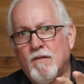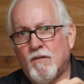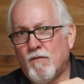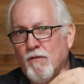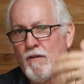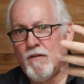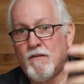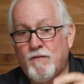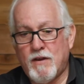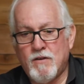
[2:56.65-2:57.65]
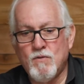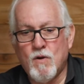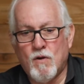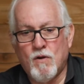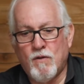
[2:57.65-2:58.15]
So for instance, if I
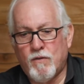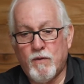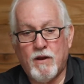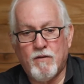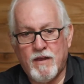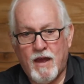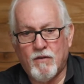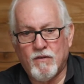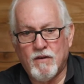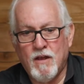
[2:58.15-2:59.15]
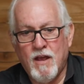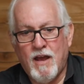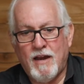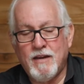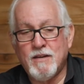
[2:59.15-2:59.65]
do earn $300,000,
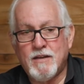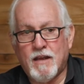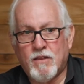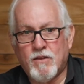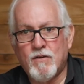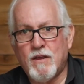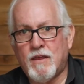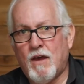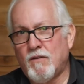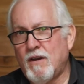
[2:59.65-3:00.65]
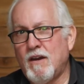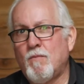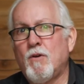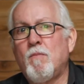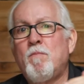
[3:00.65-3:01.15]
I need to take $30,000, I need
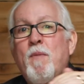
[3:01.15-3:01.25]
to put it